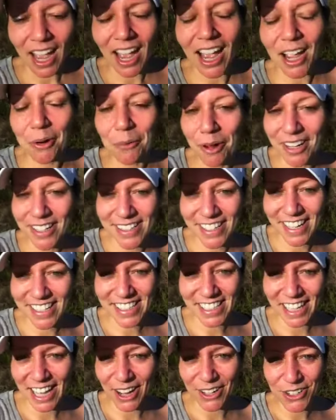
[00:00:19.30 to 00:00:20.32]
I want to say
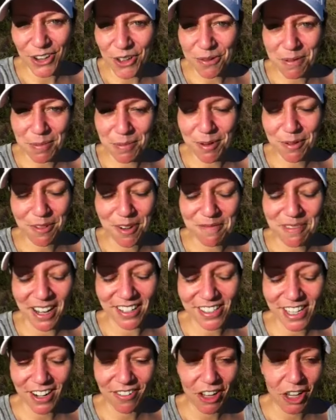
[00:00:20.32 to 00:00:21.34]
it's clouds, although people from
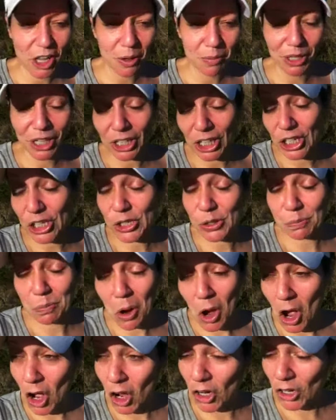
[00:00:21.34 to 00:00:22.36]
outside of LA will be like, it's
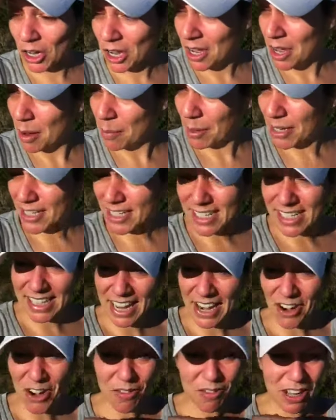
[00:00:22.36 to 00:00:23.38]
smog. But it's this
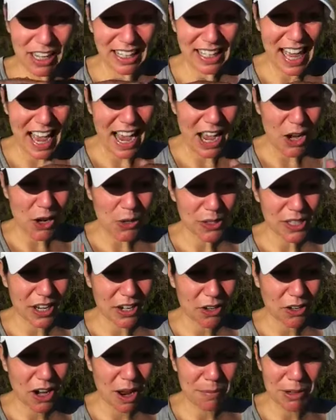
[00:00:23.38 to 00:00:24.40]
layer of clouds
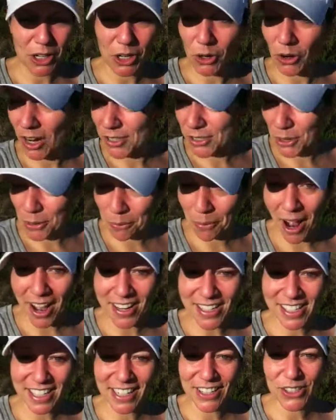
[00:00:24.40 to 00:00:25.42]
that are coming across the
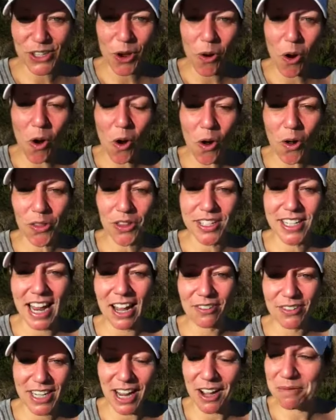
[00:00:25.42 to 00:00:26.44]
horizon. And so all the
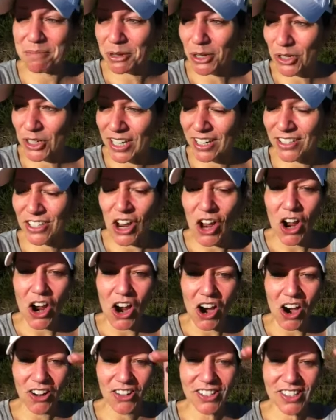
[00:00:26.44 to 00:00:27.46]
downtown buildings
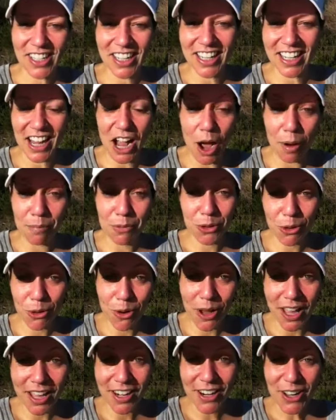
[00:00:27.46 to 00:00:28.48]
are sticking up
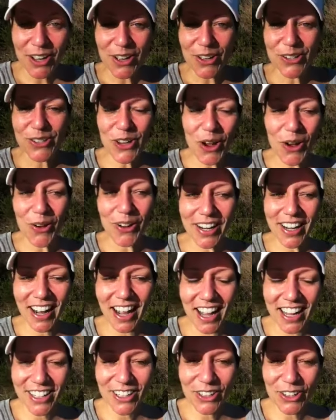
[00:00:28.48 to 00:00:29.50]
through it. So it
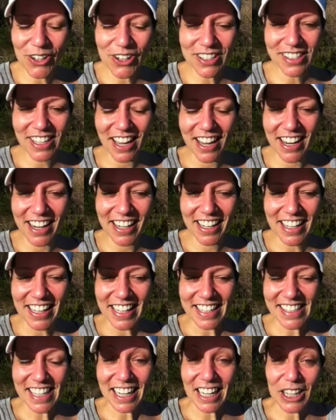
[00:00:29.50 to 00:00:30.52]
kind of looks like
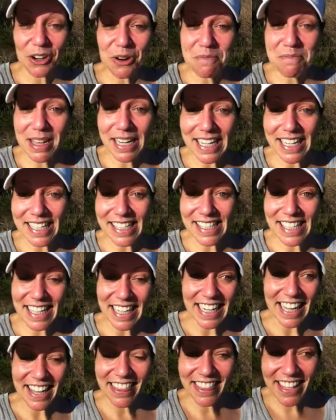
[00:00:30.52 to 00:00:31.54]
it's like a little mini
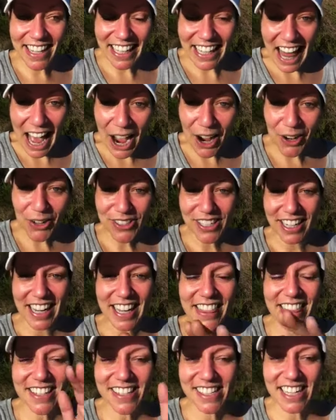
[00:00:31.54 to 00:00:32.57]
city in the clouds, like
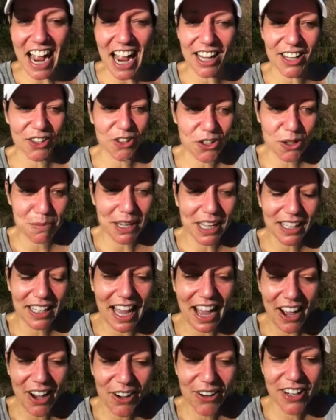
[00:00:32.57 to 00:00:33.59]
in the sky. Like there's a big
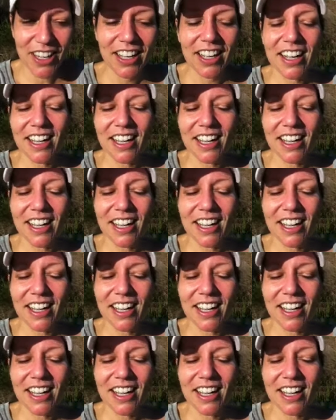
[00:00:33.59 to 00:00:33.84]
cloud,